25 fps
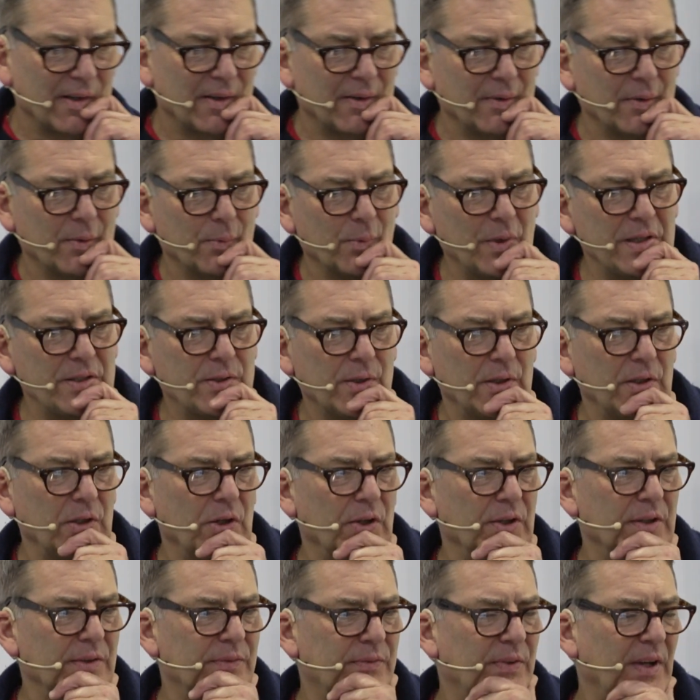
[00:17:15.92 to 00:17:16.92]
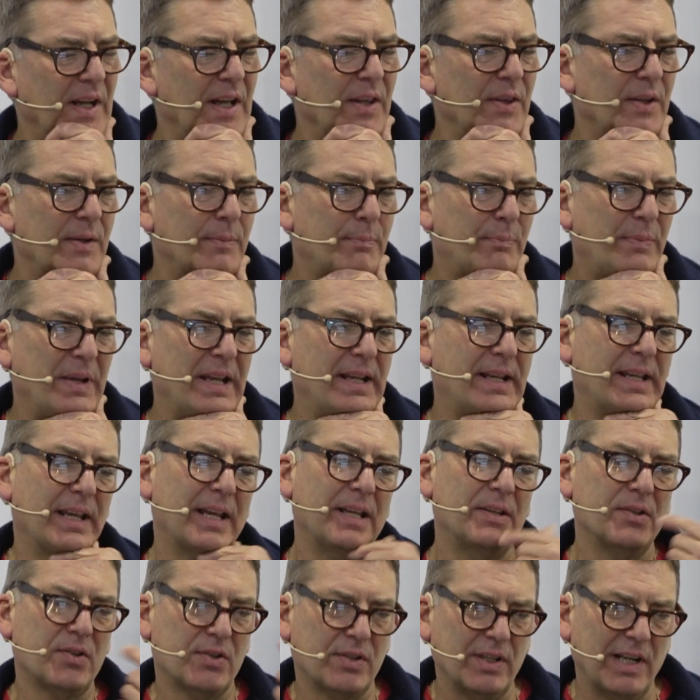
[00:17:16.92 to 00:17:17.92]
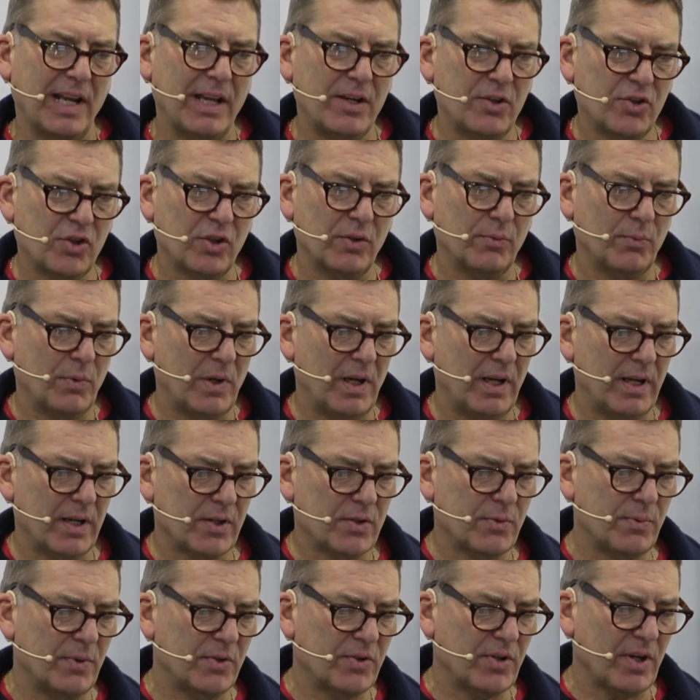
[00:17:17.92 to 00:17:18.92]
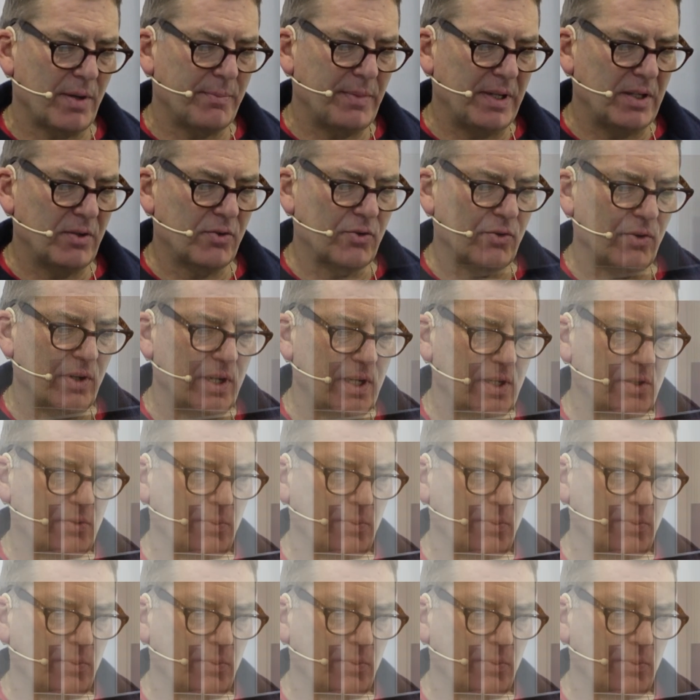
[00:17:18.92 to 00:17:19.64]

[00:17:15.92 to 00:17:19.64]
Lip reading: We do a lot of other big installation works, which I'm intrigued